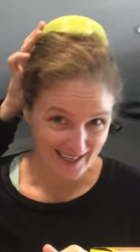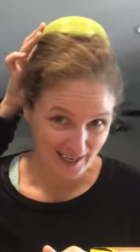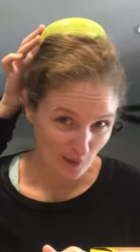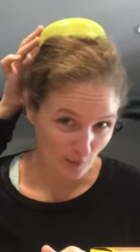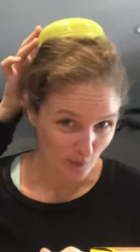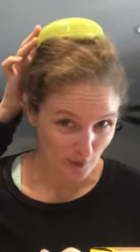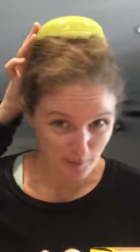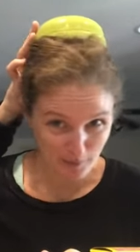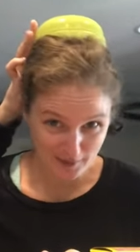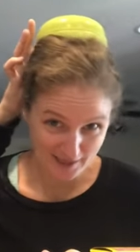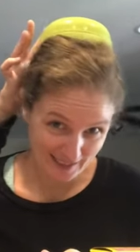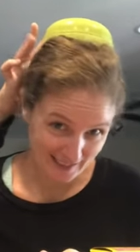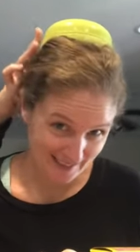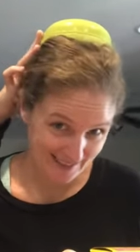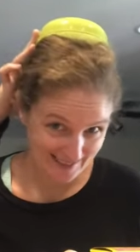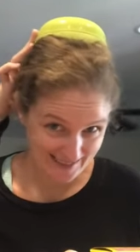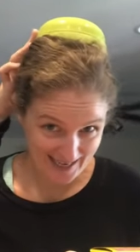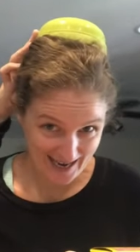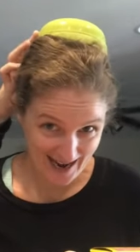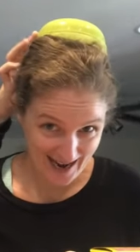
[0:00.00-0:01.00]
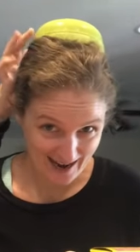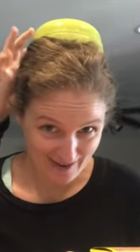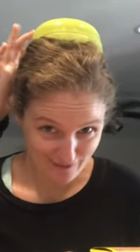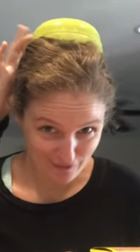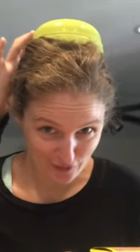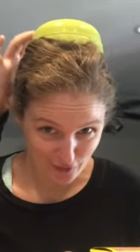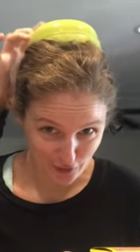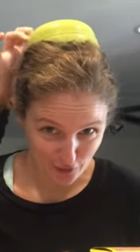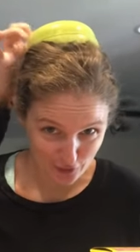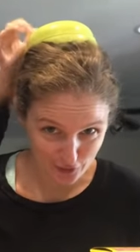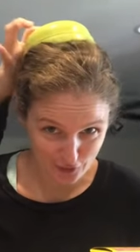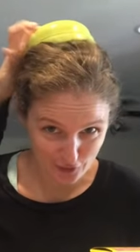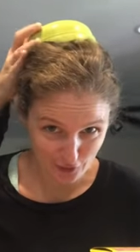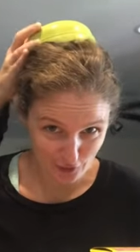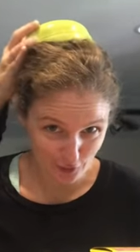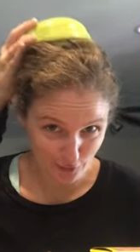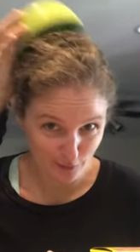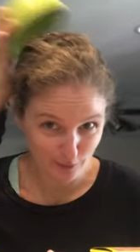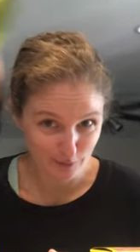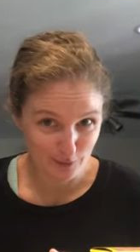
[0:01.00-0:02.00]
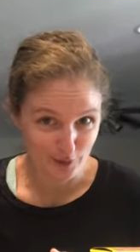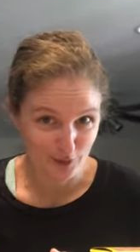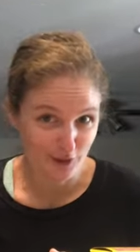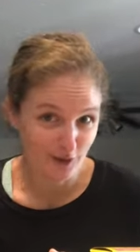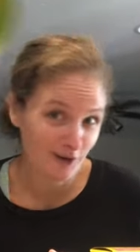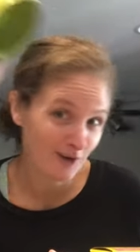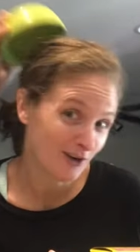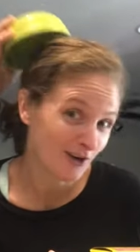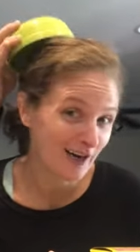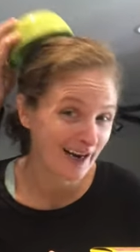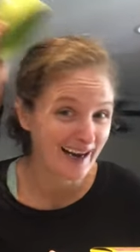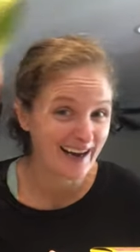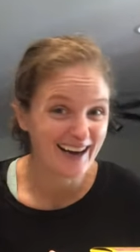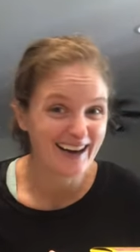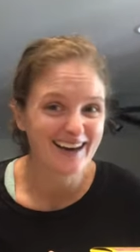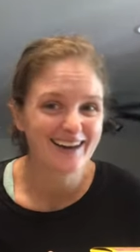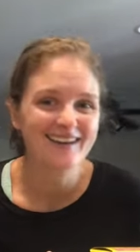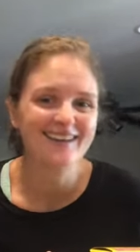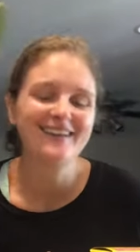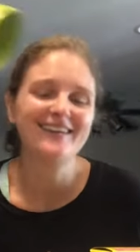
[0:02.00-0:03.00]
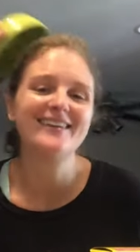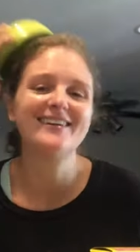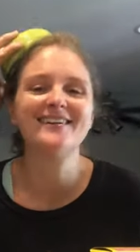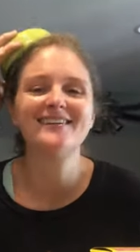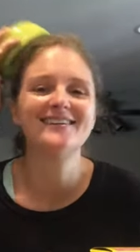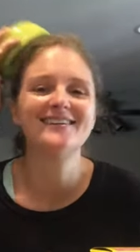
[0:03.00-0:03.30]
We pretend it's a hat first, you know, put it on our hair.